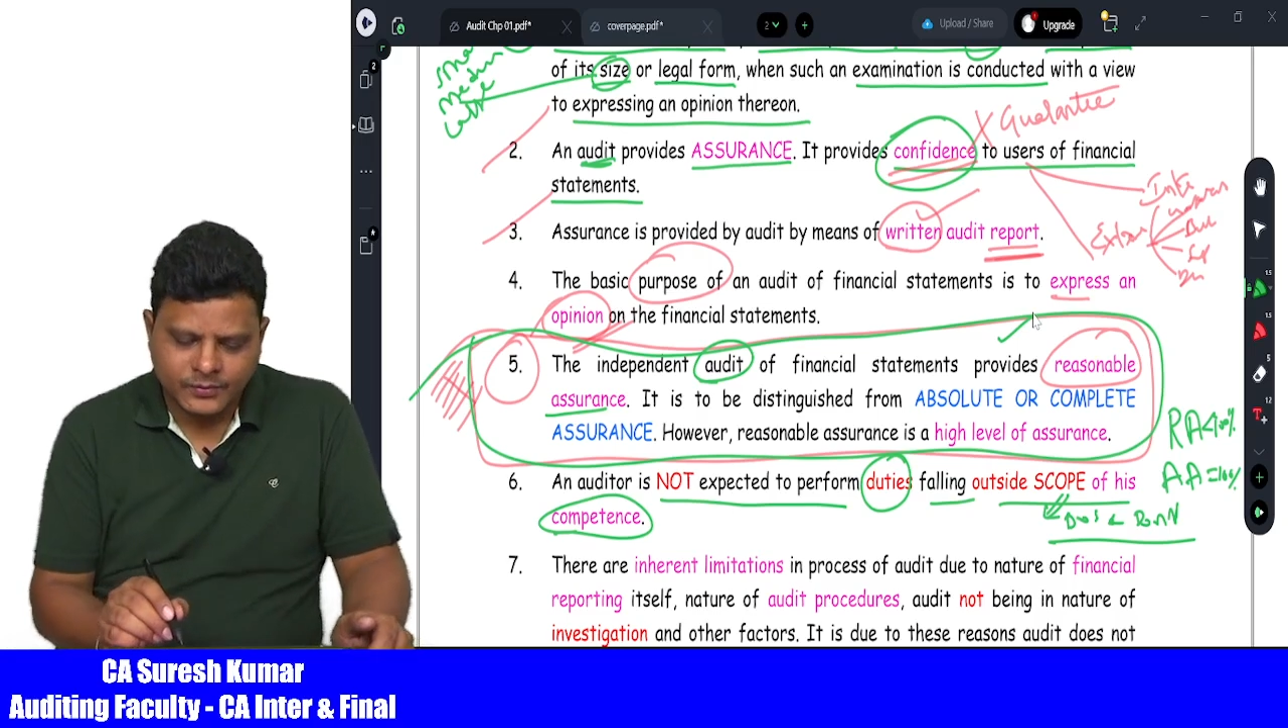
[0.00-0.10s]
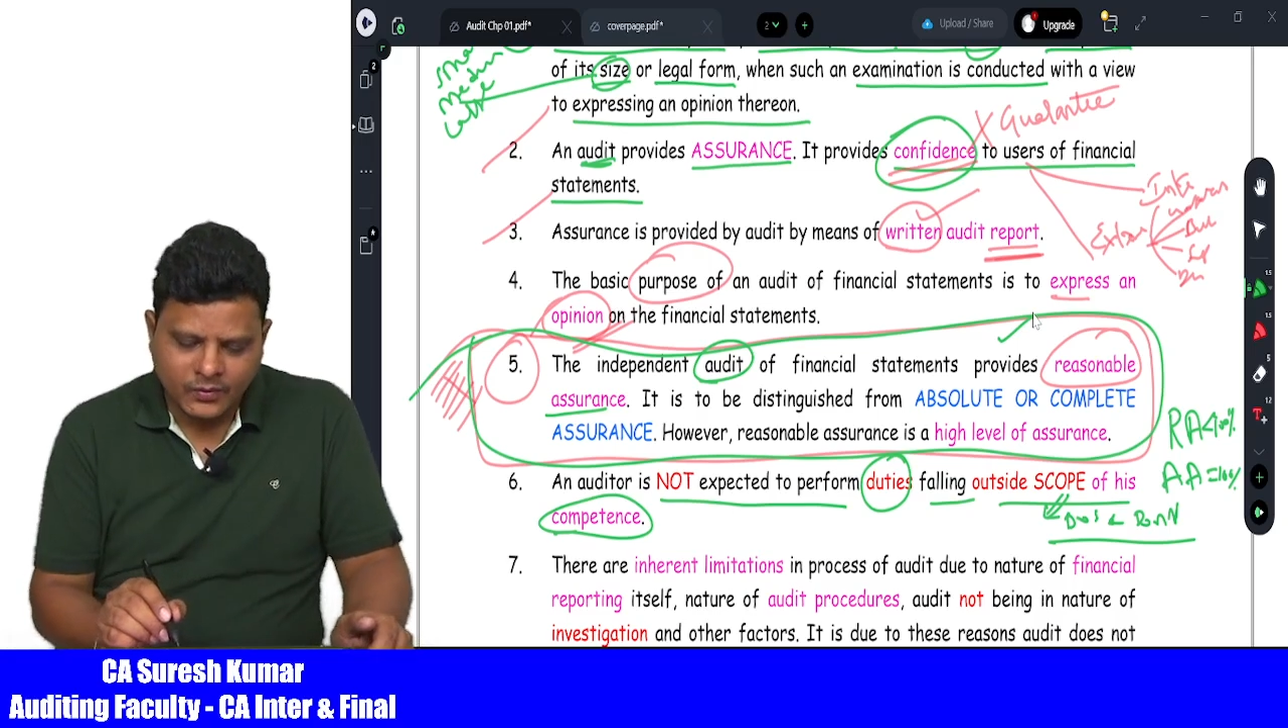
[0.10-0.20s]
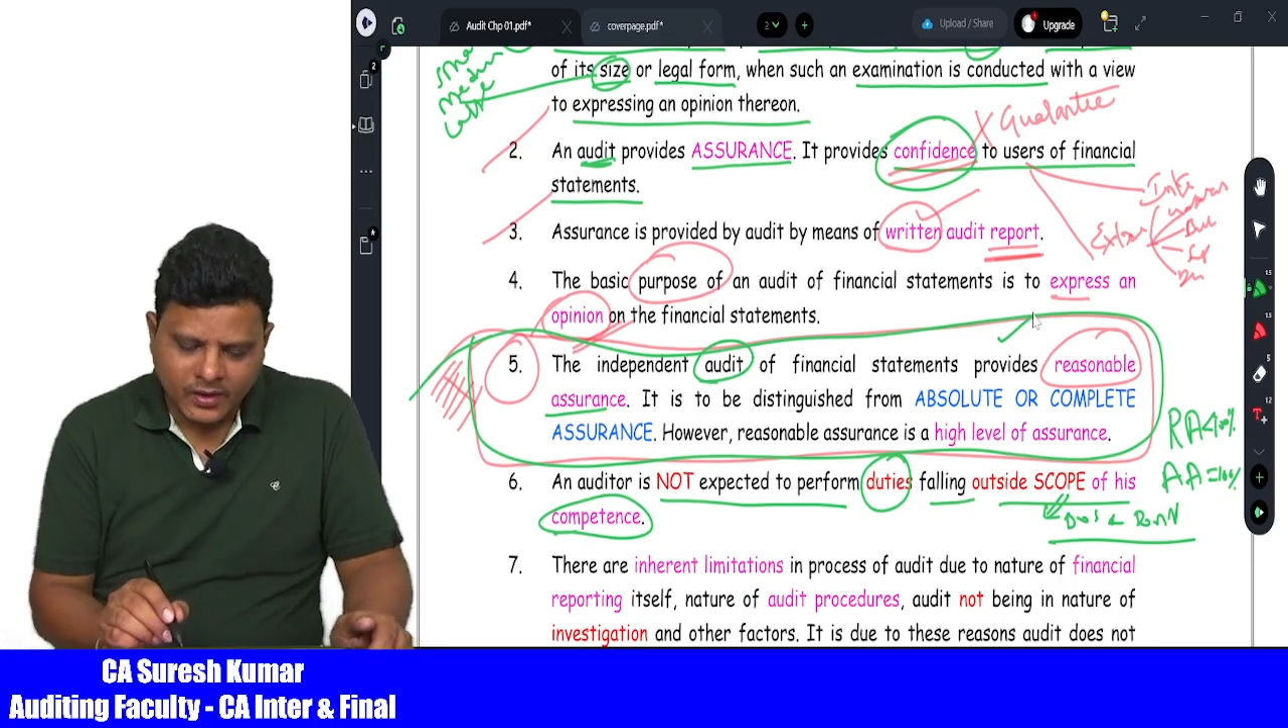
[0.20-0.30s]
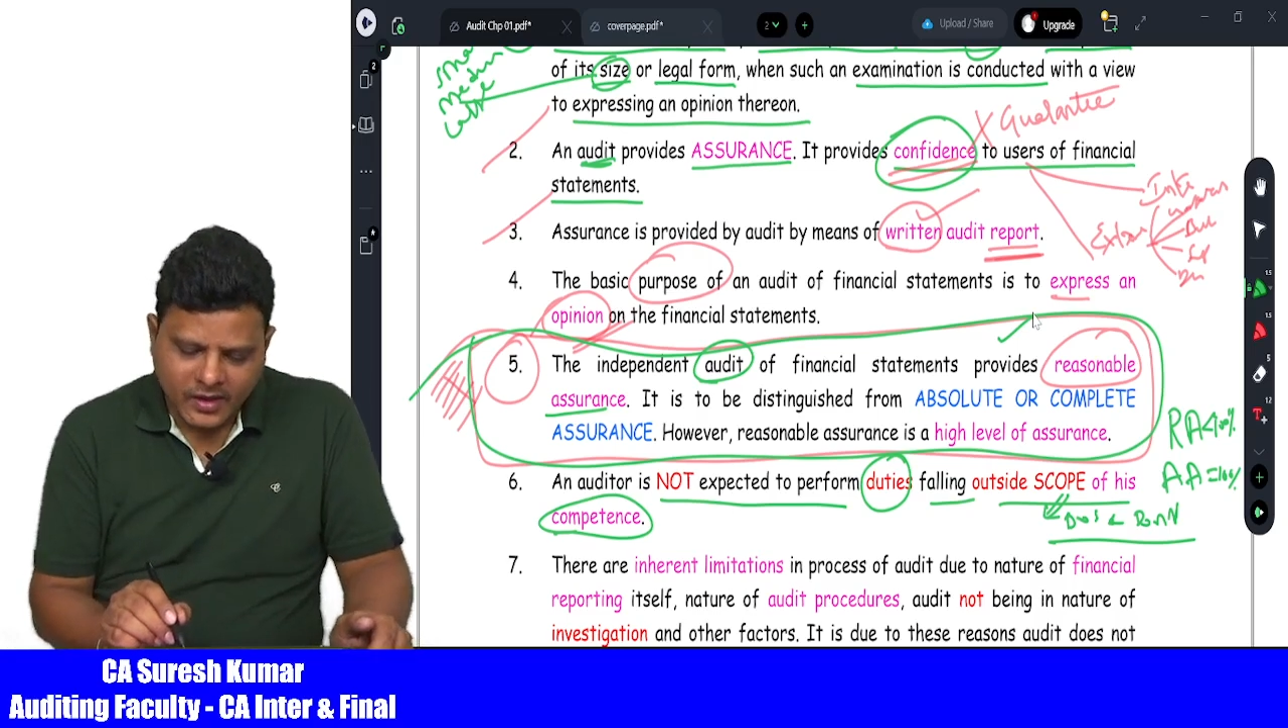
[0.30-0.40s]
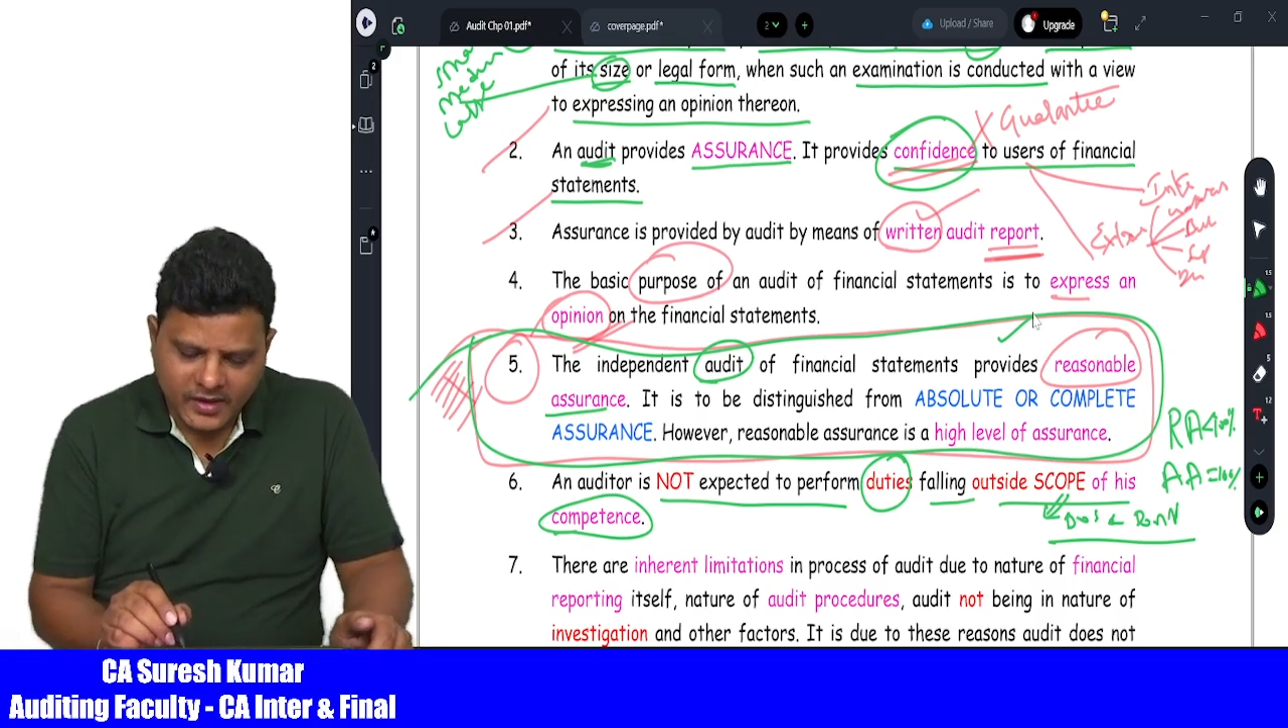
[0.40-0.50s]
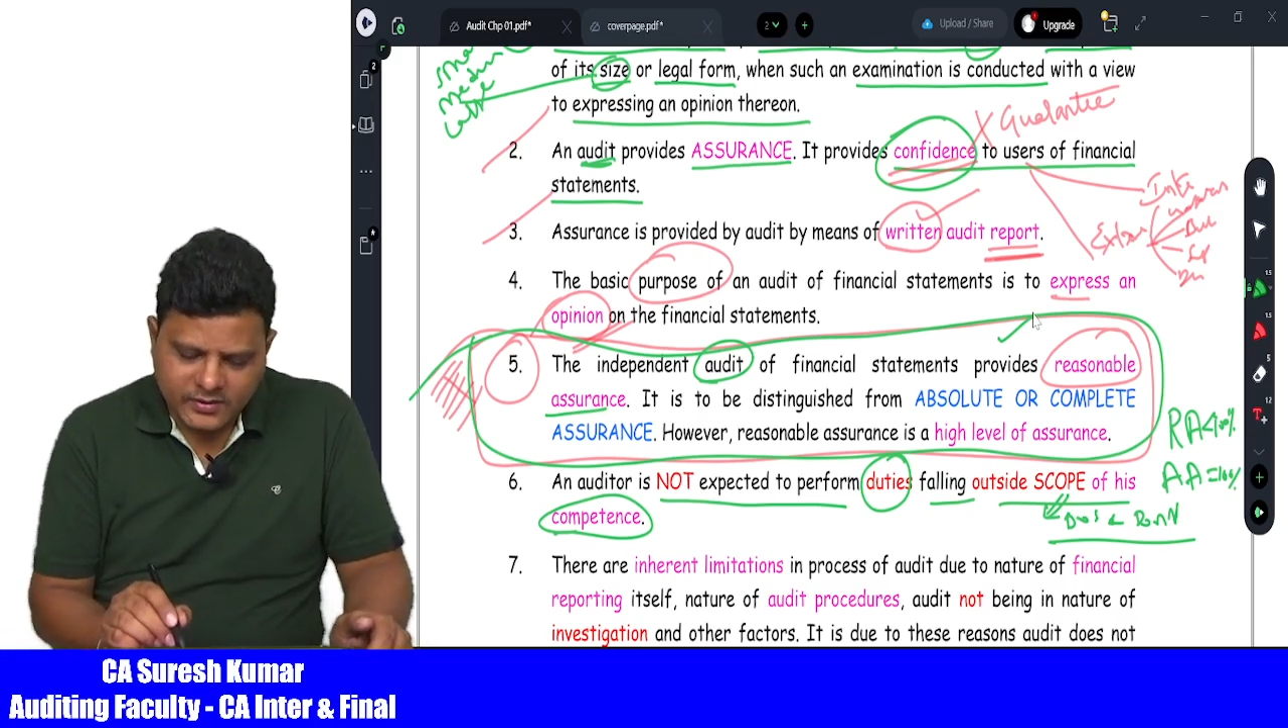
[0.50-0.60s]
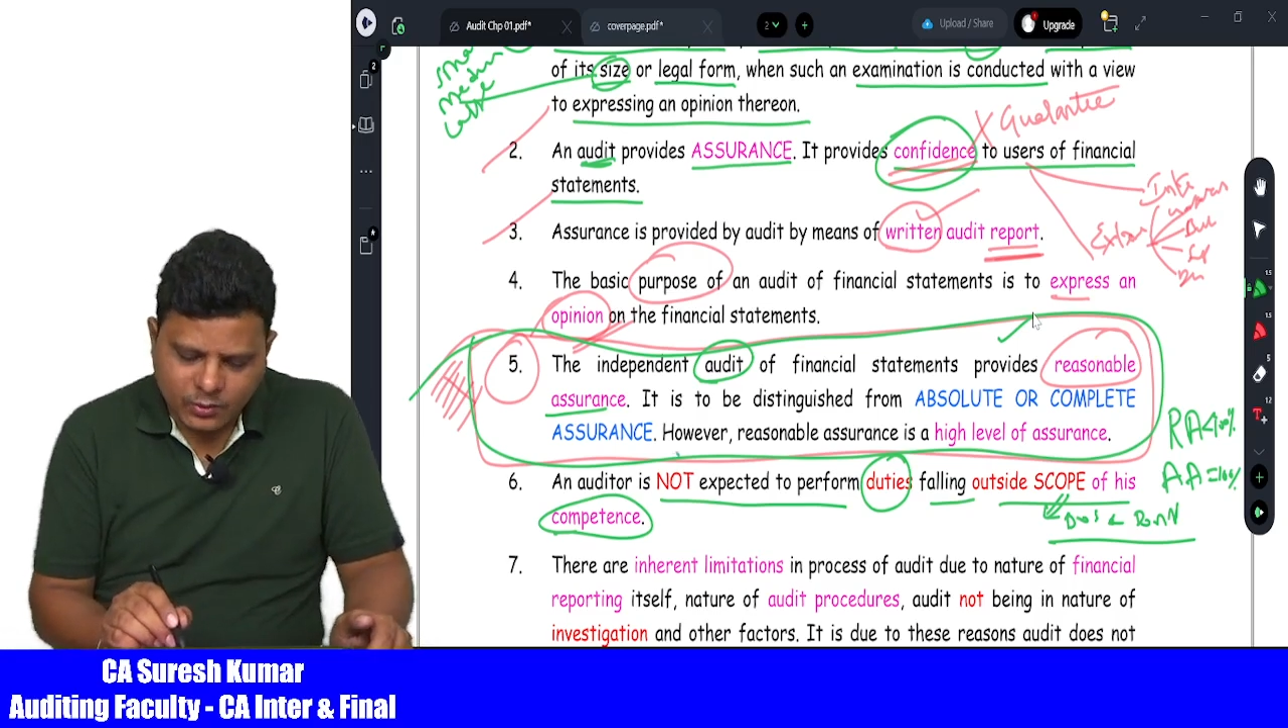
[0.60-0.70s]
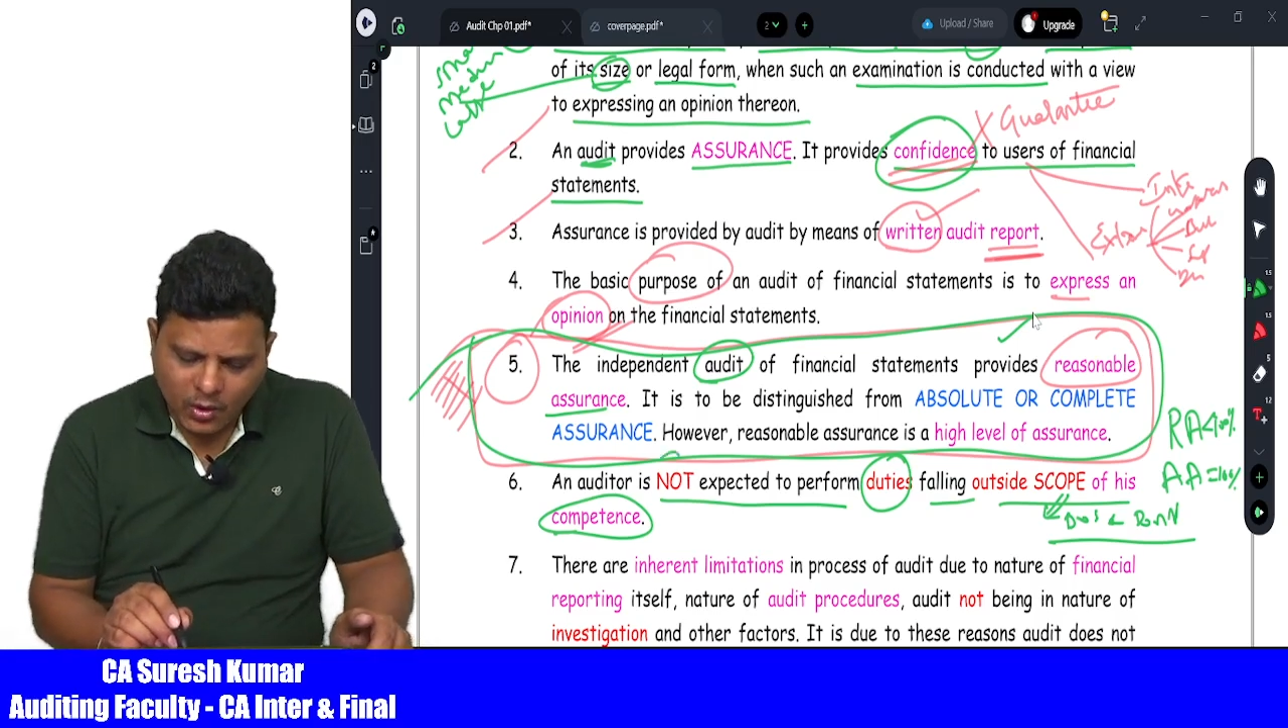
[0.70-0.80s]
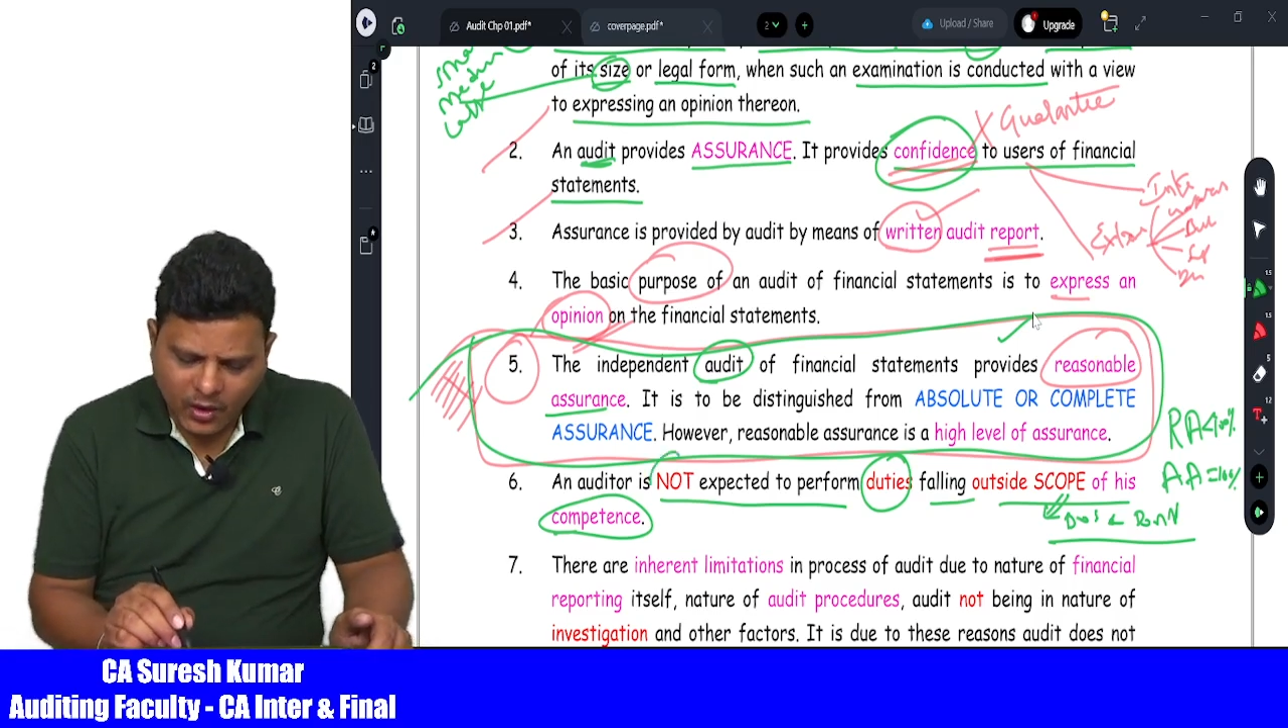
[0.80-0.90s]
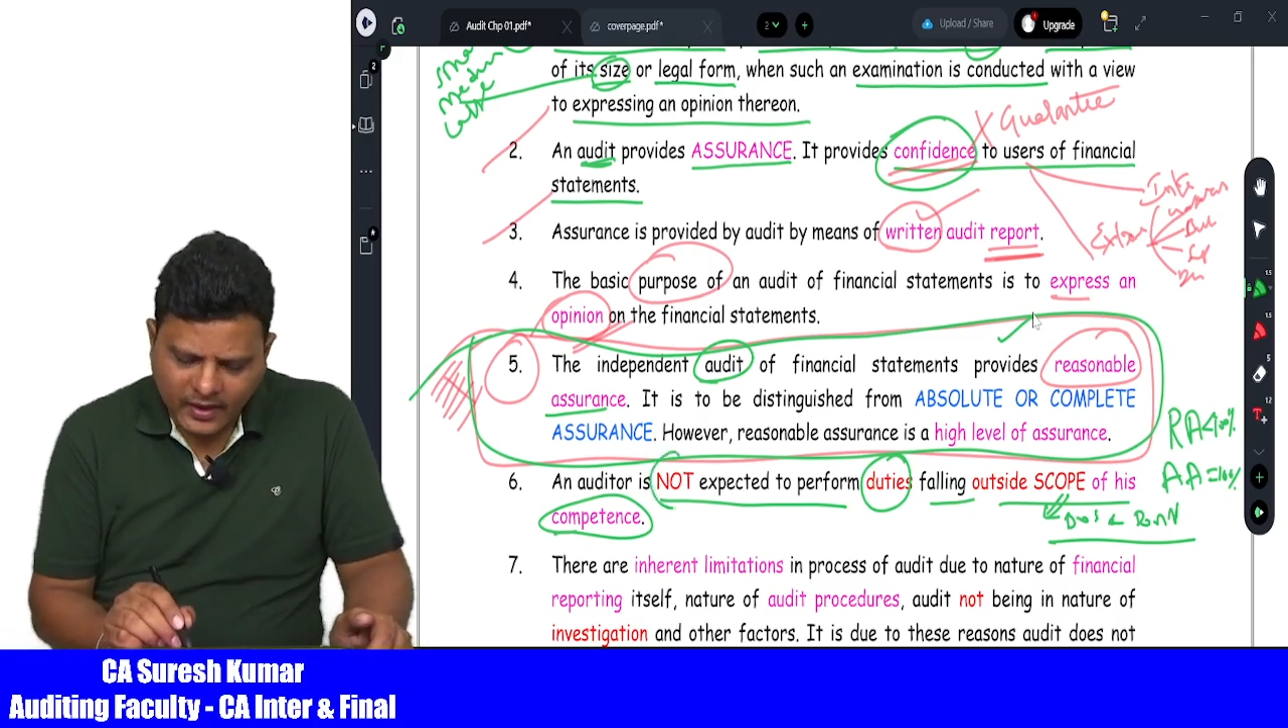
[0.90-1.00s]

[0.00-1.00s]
He is not